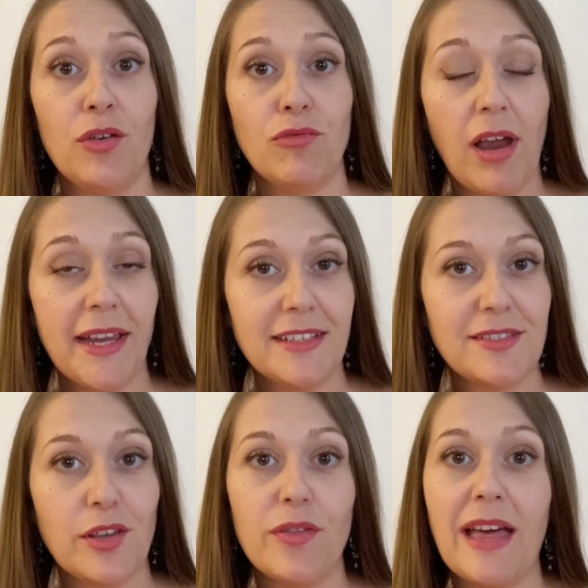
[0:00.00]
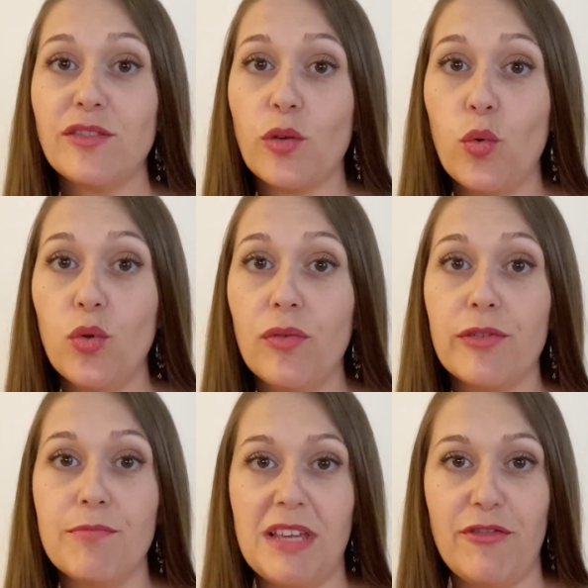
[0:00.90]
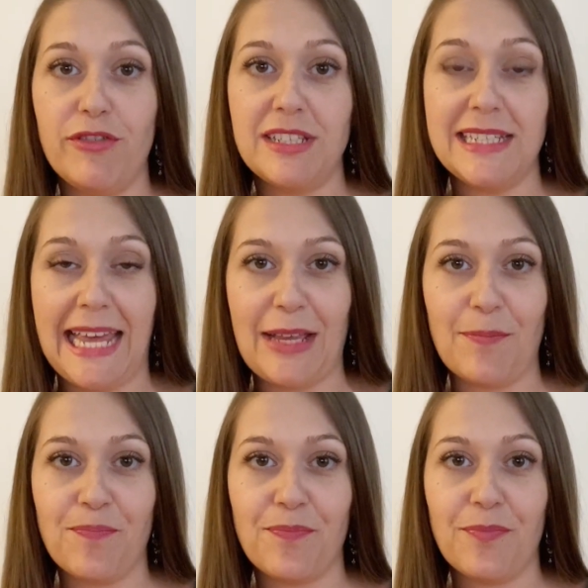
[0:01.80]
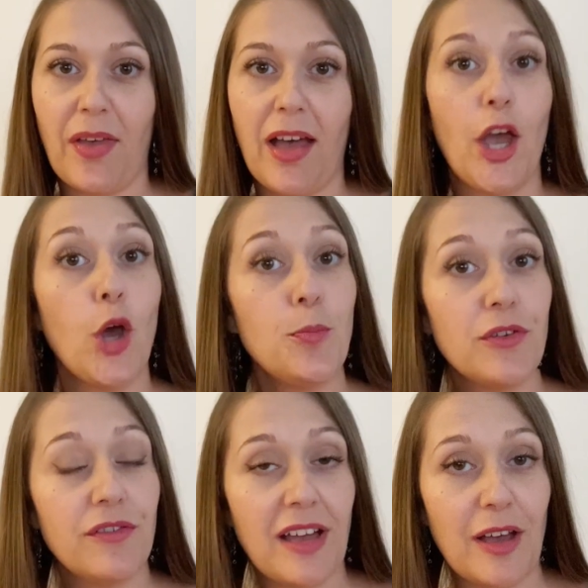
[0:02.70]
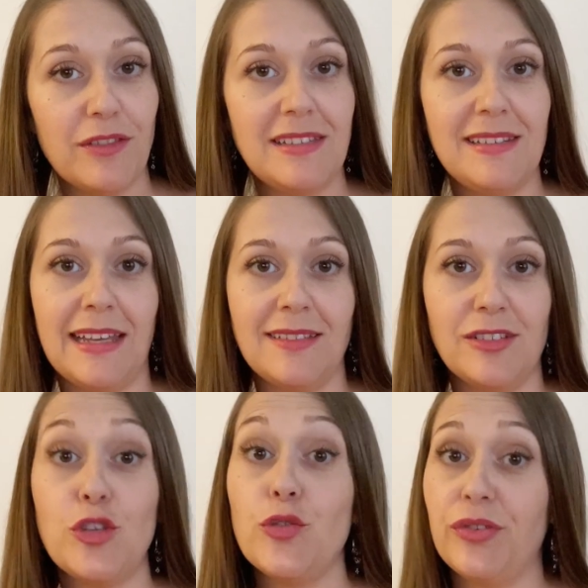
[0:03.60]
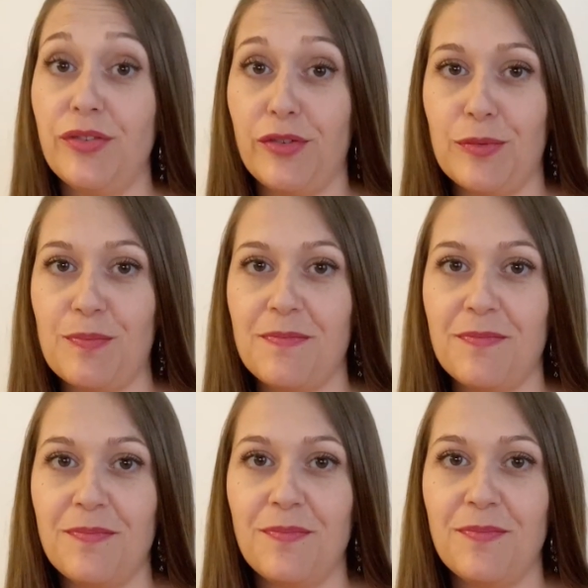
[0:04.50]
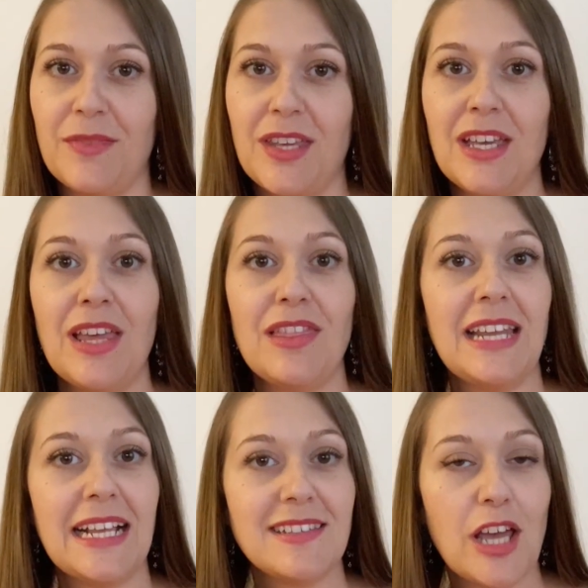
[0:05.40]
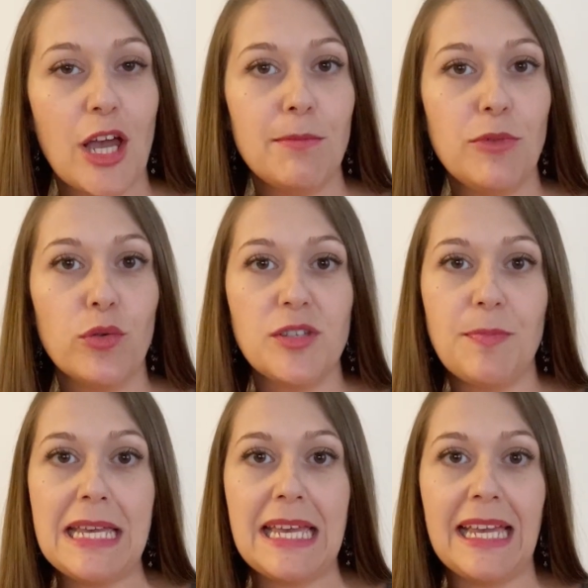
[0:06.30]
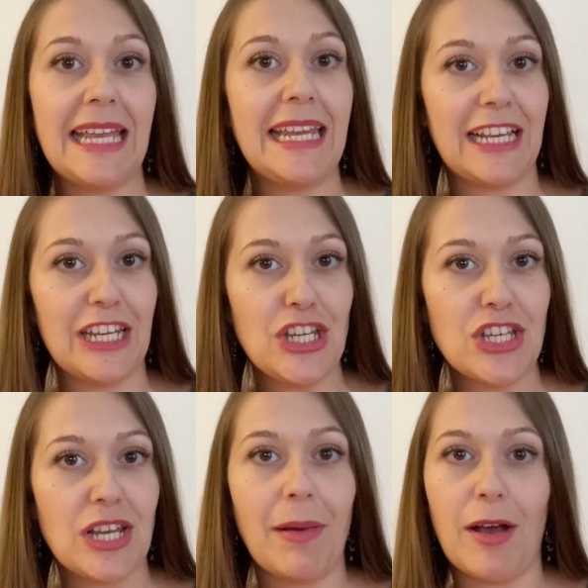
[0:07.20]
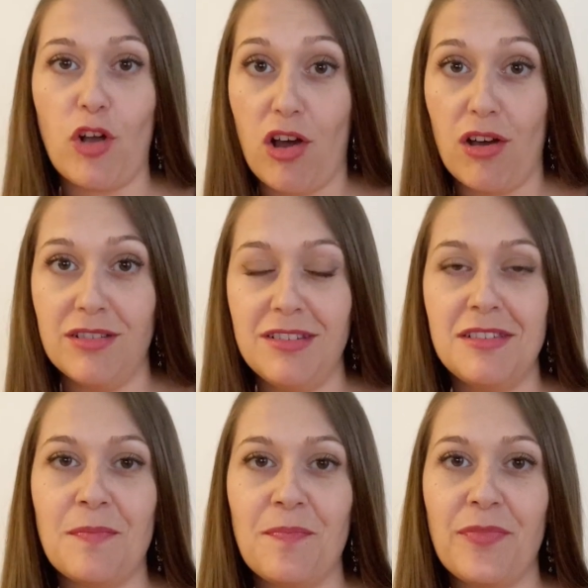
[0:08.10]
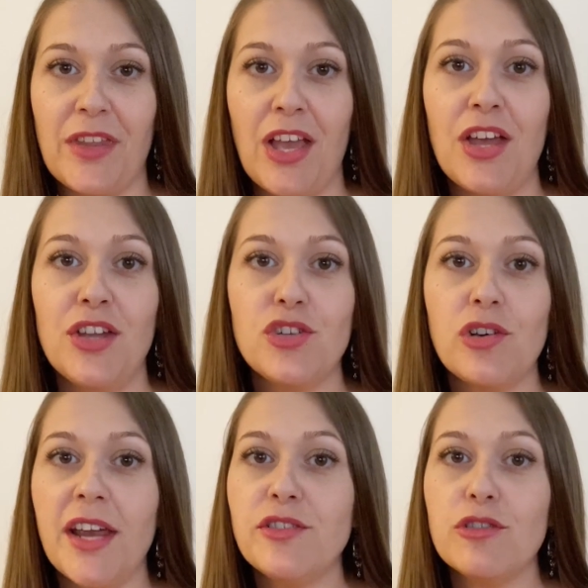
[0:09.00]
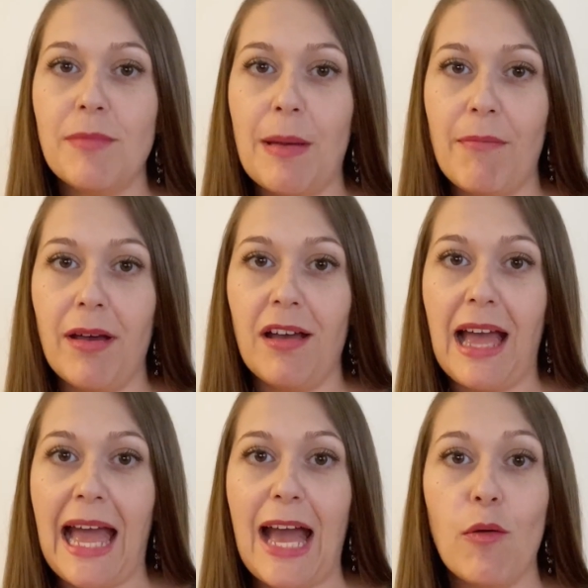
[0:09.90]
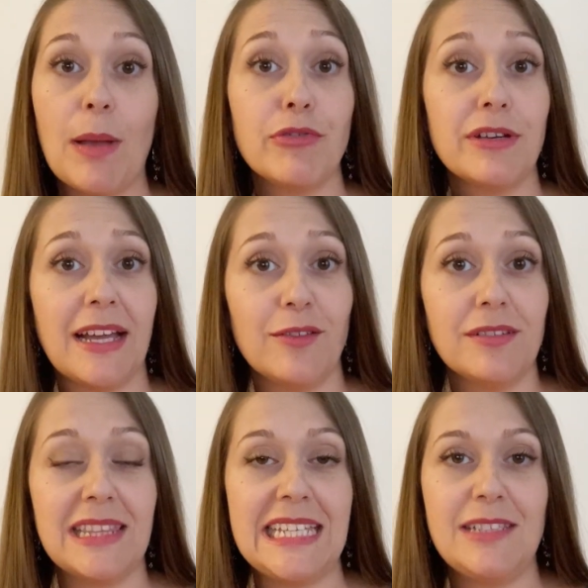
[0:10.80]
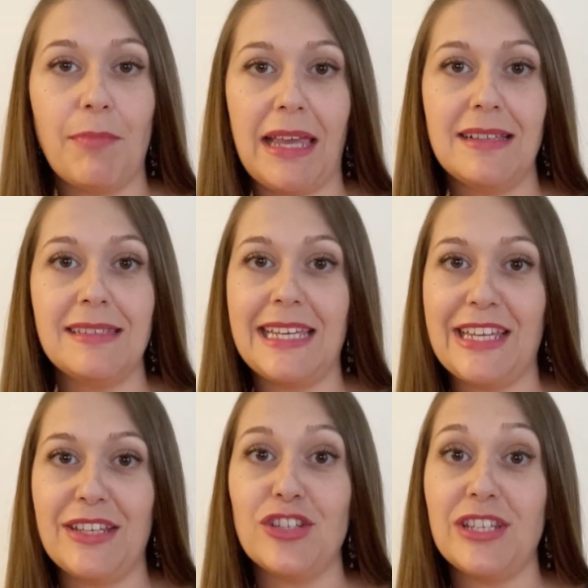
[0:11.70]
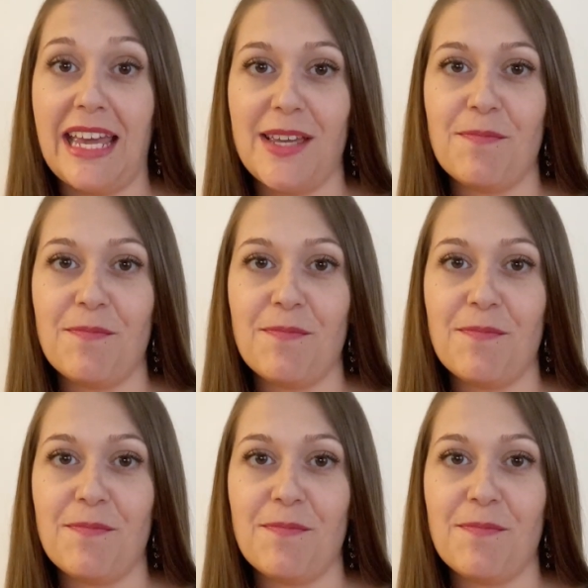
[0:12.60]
Right, so that's all from me for today. I hope you found this lesson useful. The next time you're speaking in English about cars, try to remember how I pronounce these makes here today.